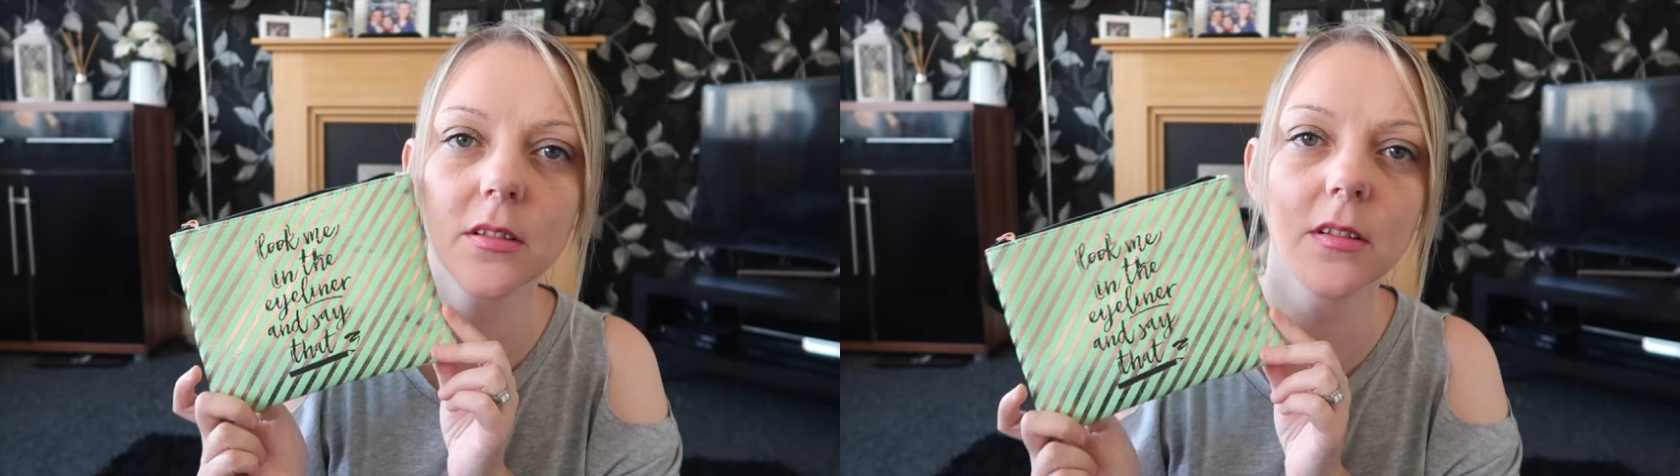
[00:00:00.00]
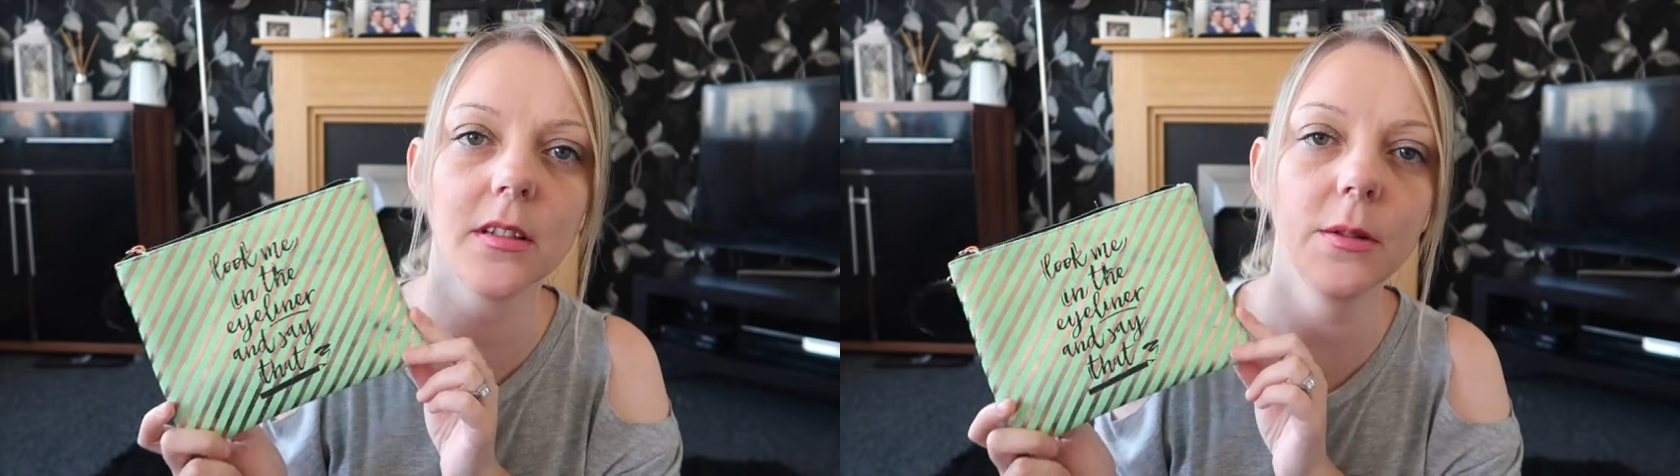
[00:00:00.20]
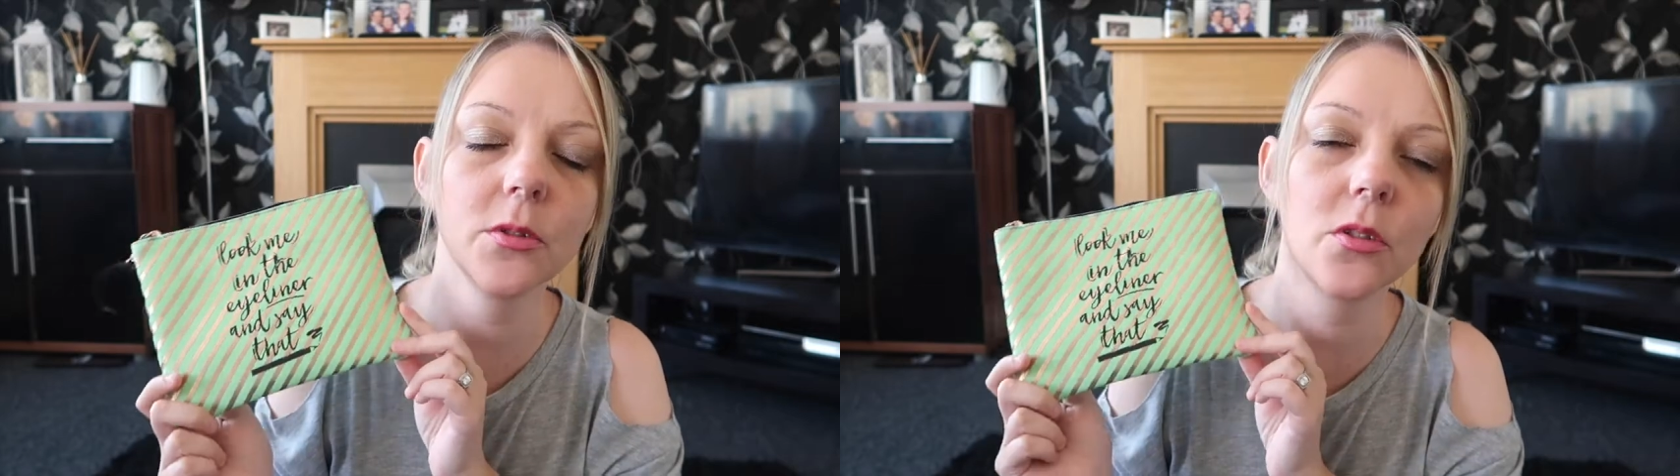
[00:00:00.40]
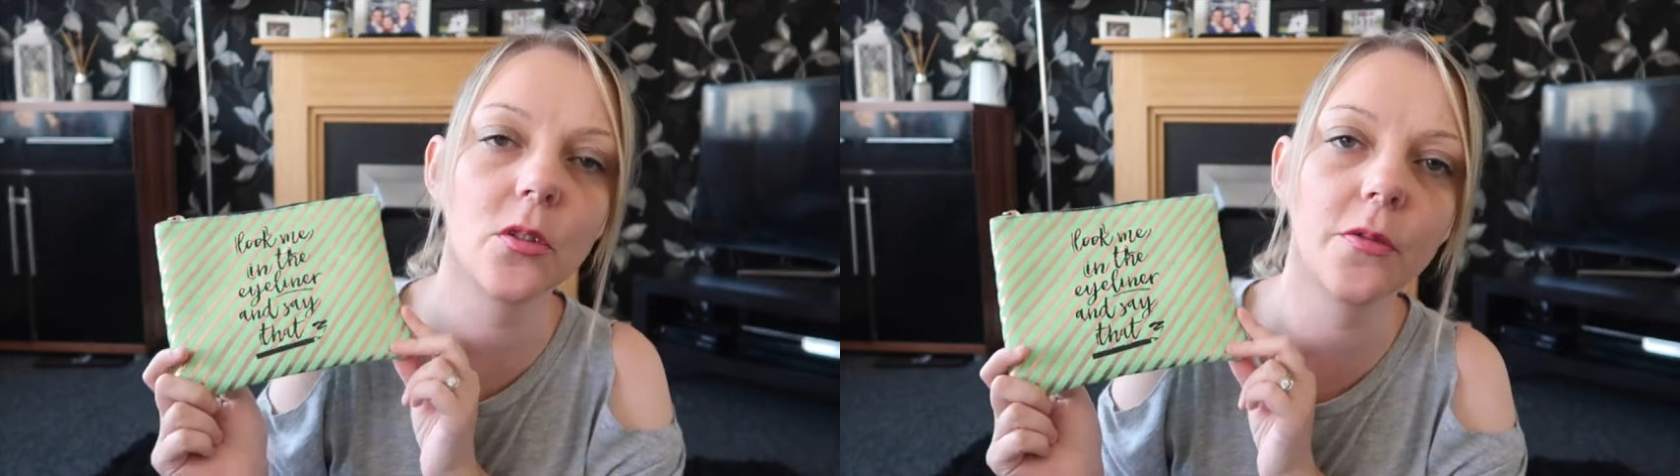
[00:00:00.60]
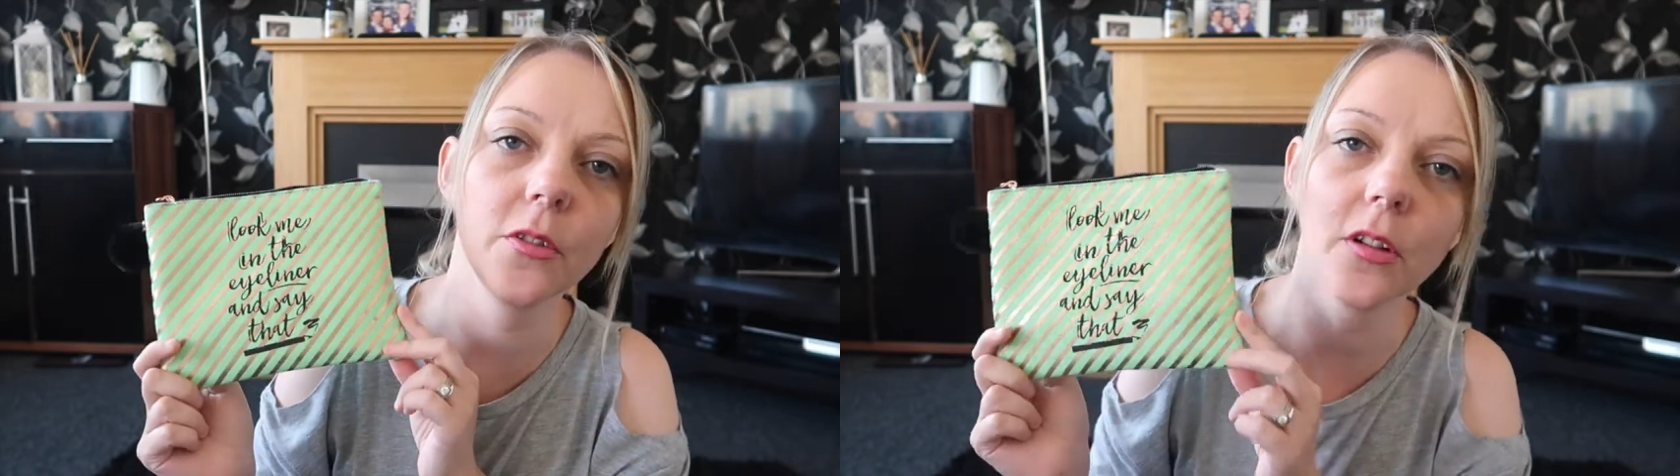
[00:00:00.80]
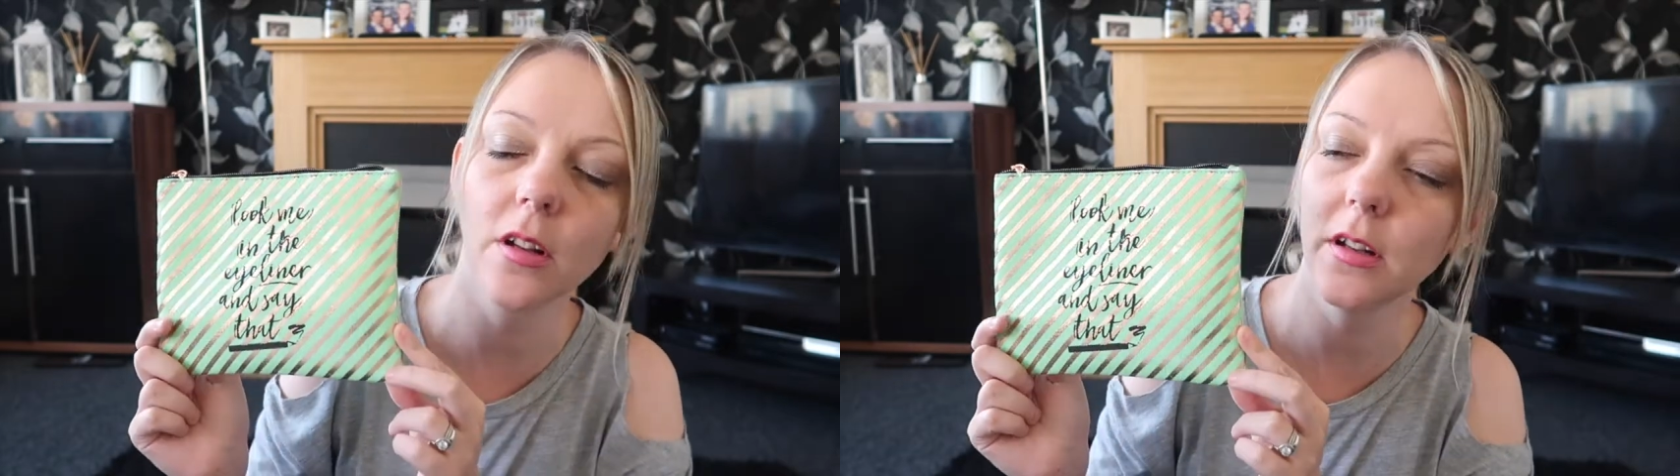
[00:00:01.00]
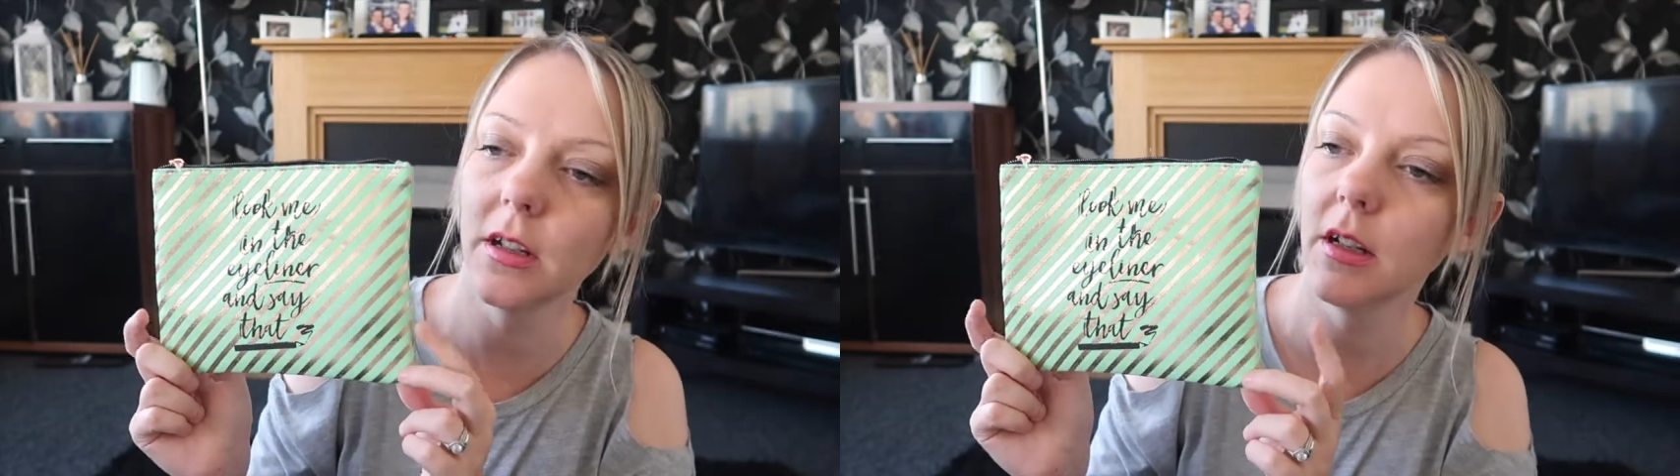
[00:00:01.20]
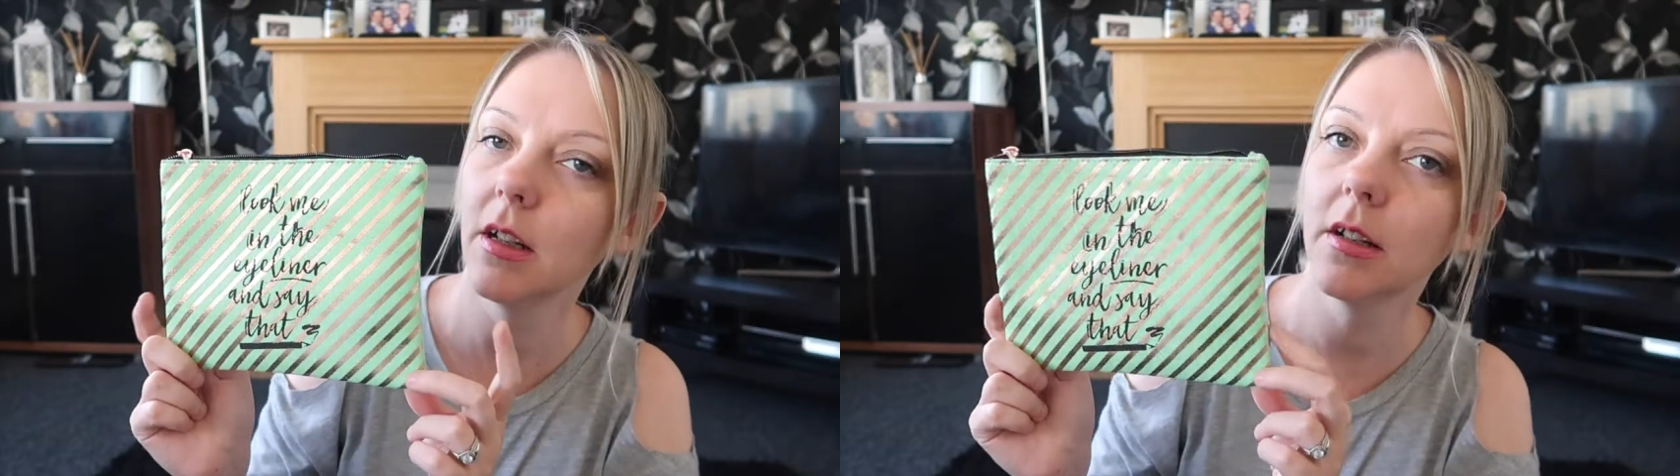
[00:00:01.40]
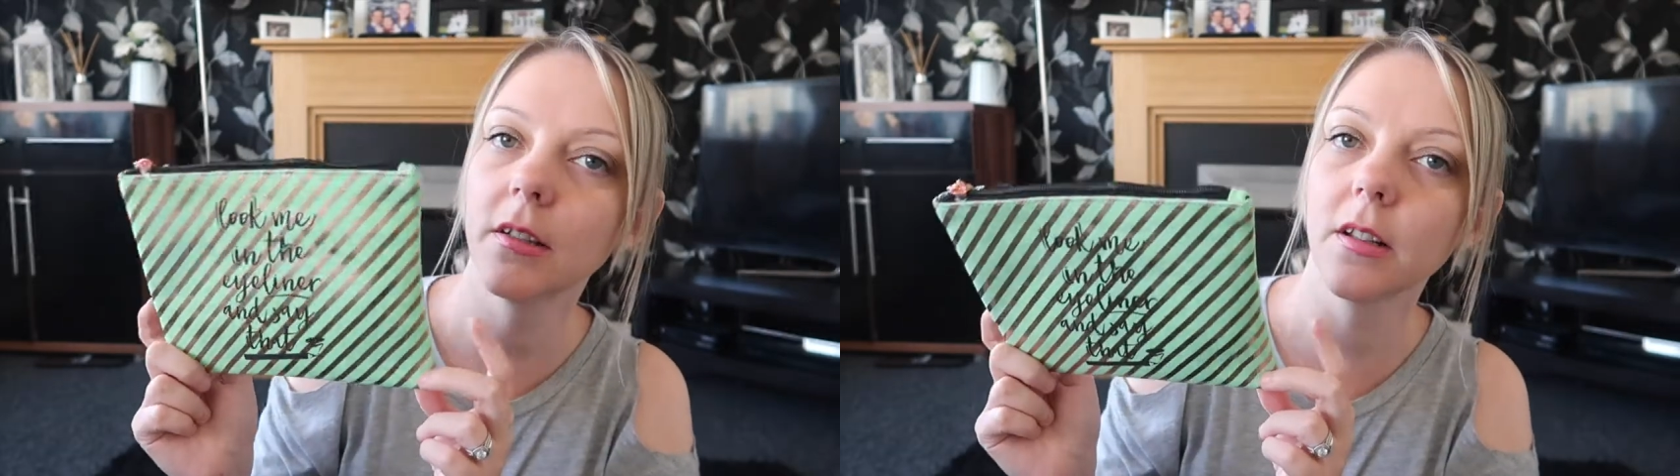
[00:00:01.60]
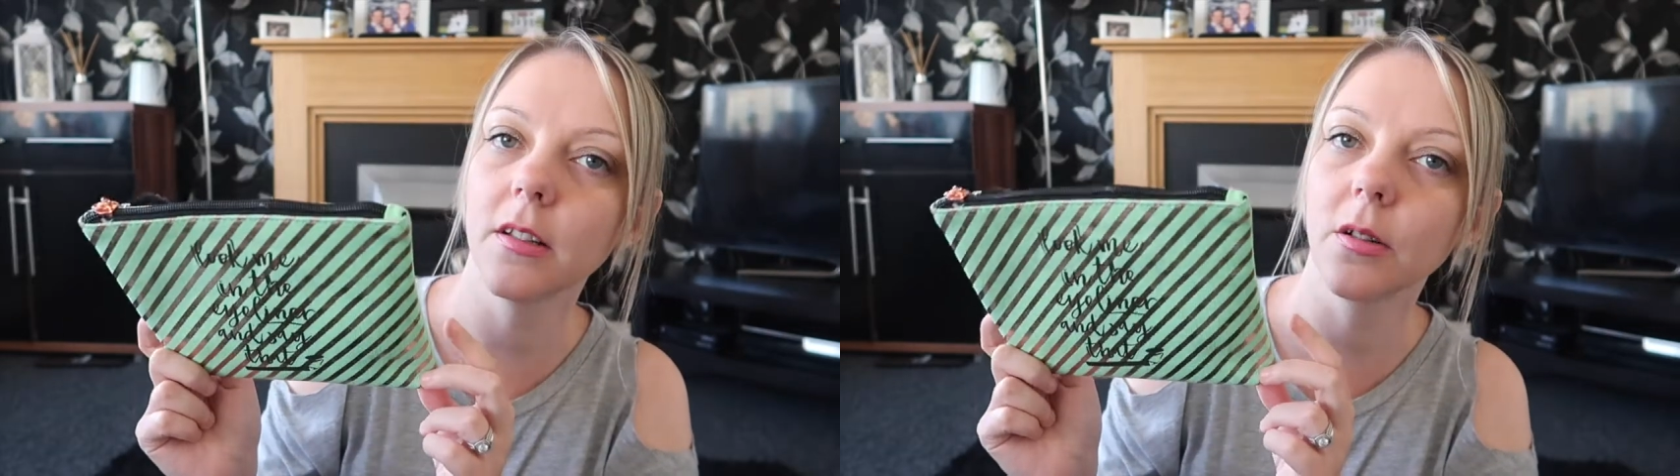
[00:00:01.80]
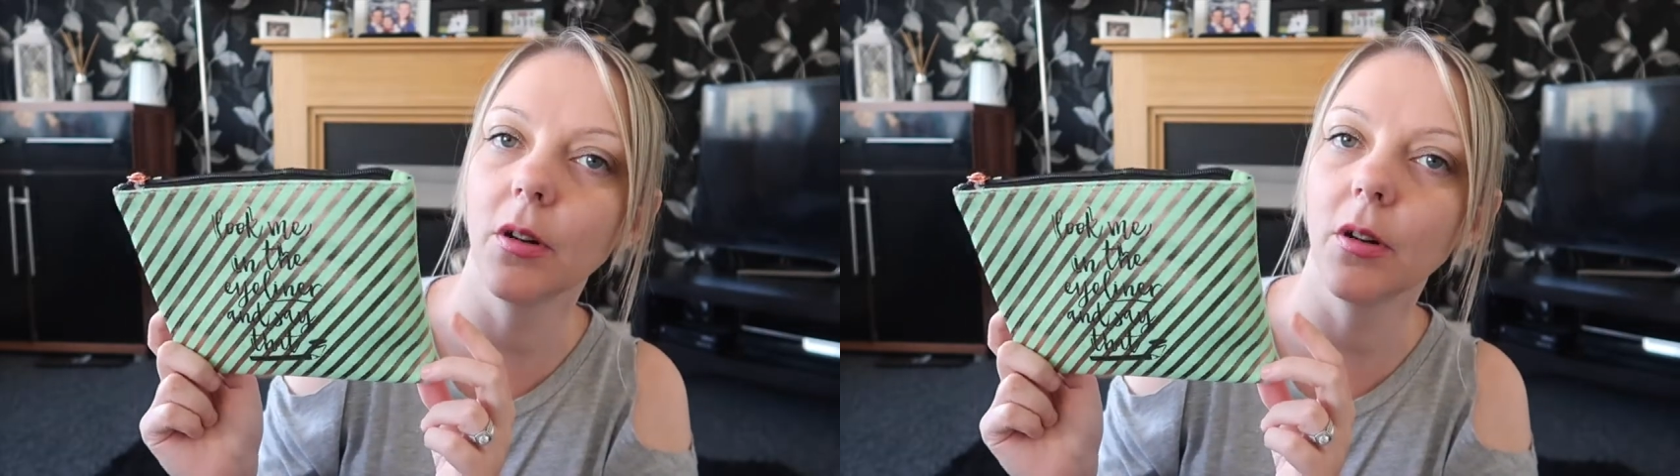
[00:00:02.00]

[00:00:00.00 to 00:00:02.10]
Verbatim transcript: It was on offer, so that's